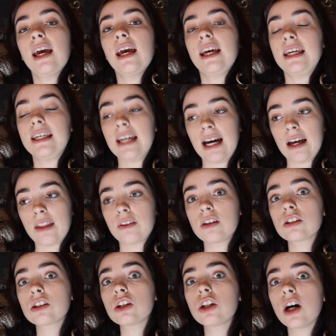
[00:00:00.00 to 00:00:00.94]
yeah,
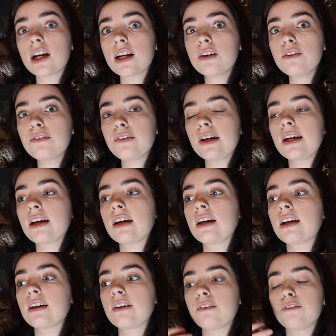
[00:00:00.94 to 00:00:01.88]
there's a lot of
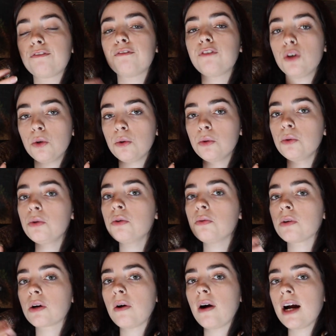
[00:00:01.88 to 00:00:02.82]
food
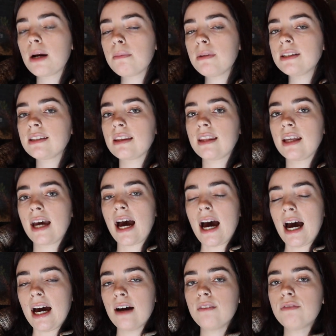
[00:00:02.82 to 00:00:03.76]
requirements that they
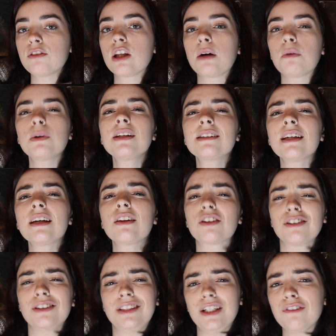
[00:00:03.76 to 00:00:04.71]
have. I wouldn't say
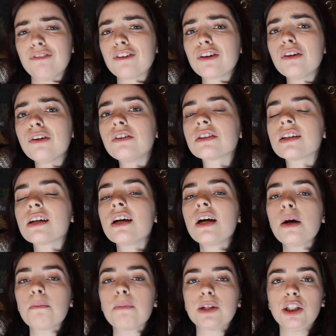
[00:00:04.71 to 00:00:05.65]
they're difficult,
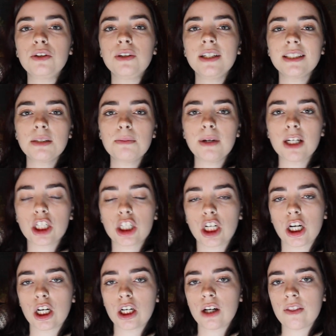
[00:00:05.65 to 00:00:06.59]
but you need to make
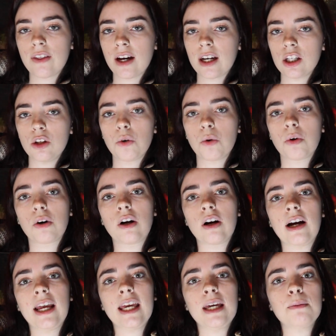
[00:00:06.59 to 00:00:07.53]
sure that you're
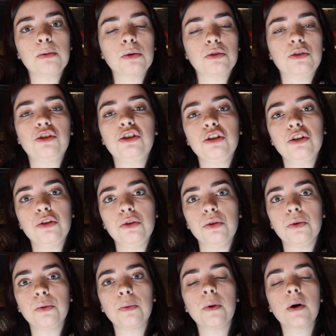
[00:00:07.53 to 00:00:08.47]
able
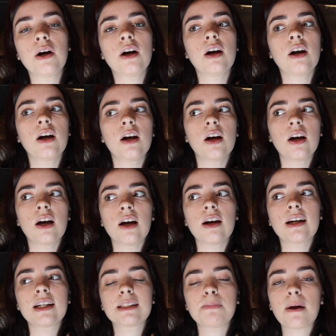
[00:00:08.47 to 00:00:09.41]
to
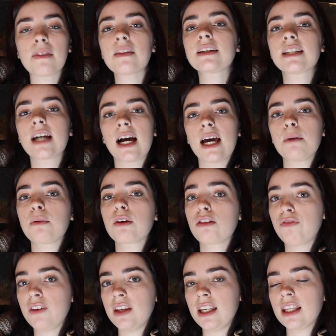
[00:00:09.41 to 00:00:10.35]
spend the time with
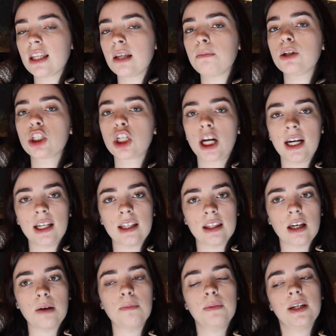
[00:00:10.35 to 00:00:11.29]
feeding them and training
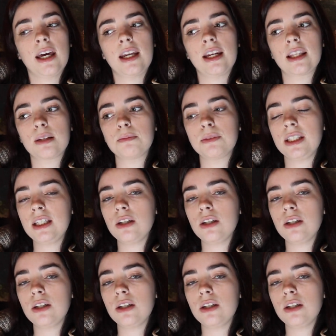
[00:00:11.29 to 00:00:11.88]
them and getting them to